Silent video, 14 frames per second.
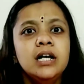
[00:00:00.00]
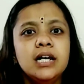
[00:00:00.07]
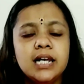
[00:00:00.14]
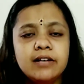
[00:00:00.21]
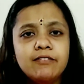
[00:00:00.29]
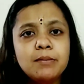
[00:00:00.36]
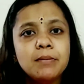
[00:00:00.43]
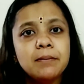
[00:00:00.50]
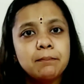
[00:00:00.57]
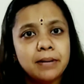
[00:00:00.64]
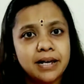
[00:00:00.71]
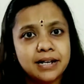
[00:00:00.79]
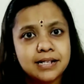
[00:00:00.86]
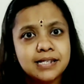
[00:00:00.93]
leaving my
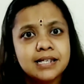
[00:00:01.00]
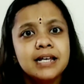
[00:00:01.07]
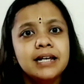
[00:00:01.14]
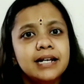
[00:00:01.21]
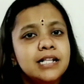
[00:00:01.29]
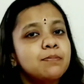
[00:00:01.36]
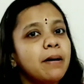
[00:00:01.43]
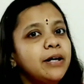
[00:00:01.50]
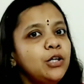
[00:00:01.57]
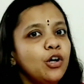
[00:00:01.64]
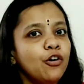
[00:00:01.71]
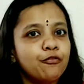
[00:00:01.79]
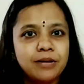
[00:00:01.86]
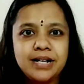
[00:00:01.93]
parents in spite
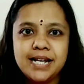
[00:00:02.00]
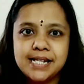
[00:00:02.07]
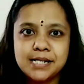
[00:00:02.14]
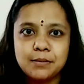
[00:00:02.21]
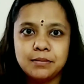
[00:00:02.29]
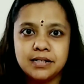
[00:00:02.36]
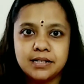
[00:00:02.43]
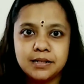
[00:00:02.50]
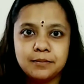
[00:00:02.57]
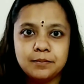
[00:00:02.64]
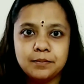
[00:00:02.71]
of my disability.